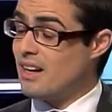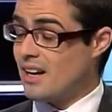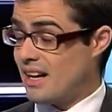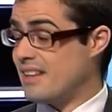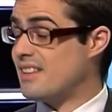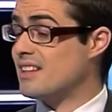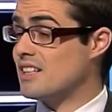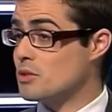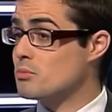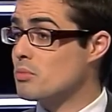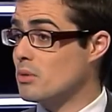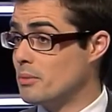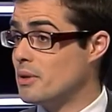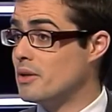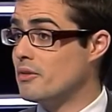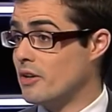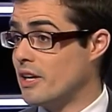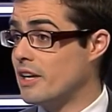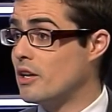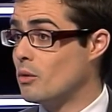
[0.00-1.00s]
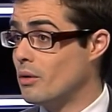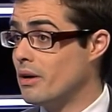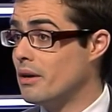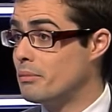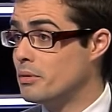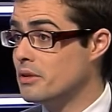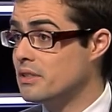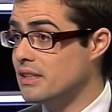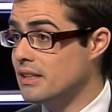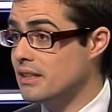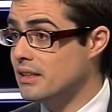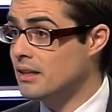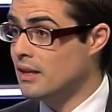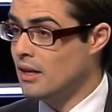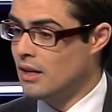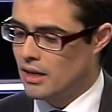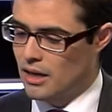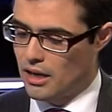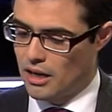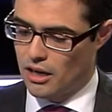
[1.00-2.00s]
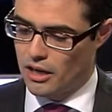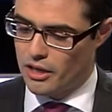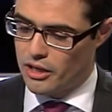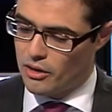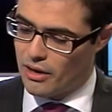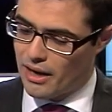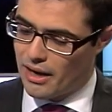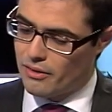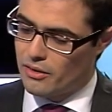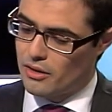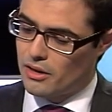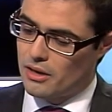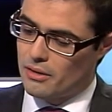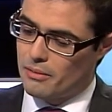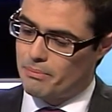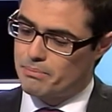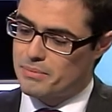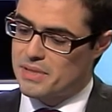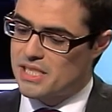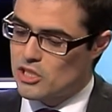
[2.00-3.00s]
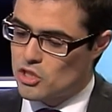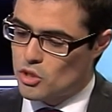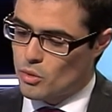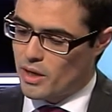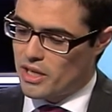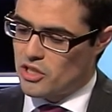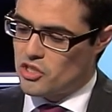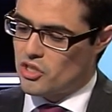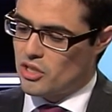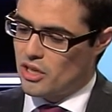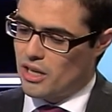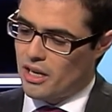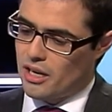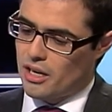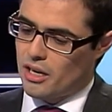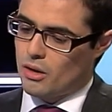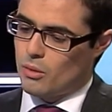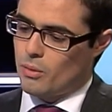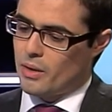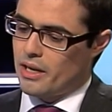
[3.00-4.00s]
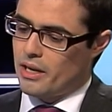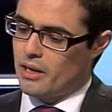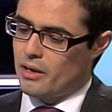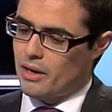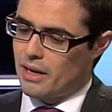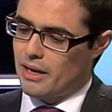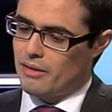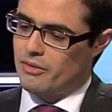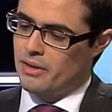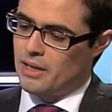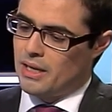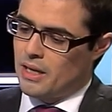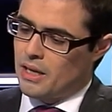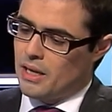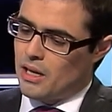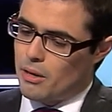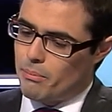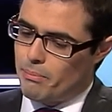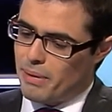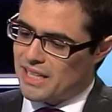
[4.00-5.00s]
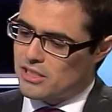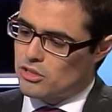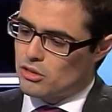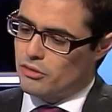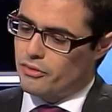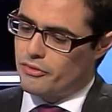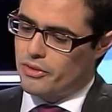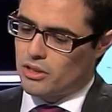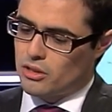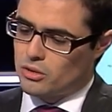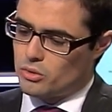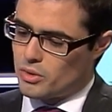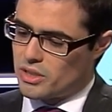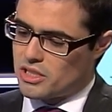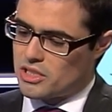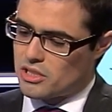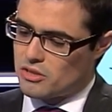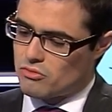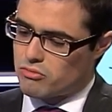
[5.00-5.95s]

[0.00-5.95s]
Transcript: I think that's probably a very good way of putting it. You have a situation here where you have a battlefield which has